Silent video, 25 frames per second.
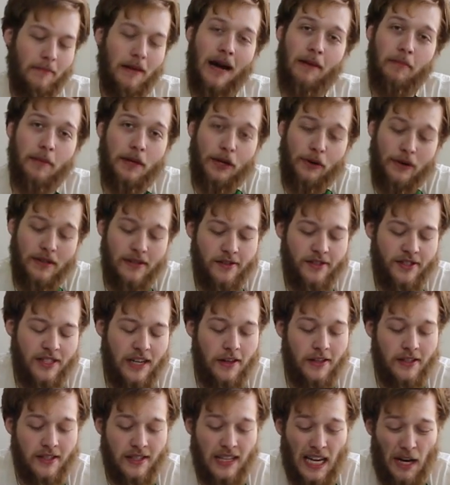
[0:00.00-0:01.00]
I'm gonna go ahead and
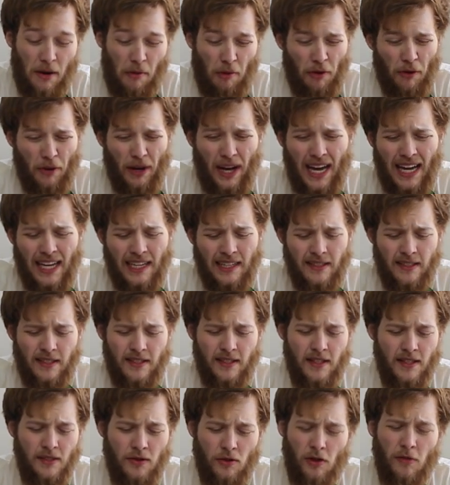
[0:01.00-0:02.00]
share this letter with you
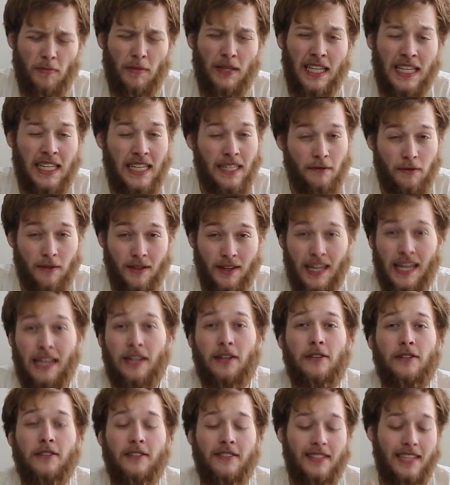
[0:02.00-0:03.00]
guys. Normally
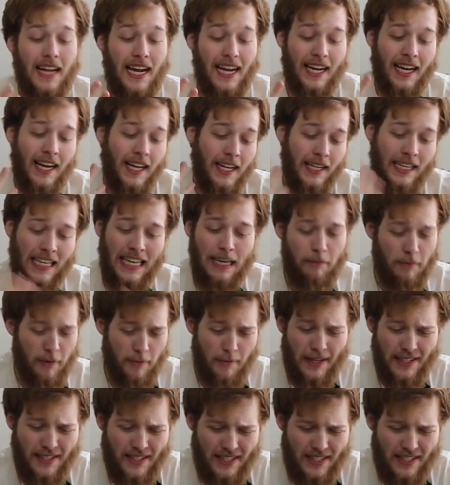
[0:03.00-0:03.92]
letters I kind of keep to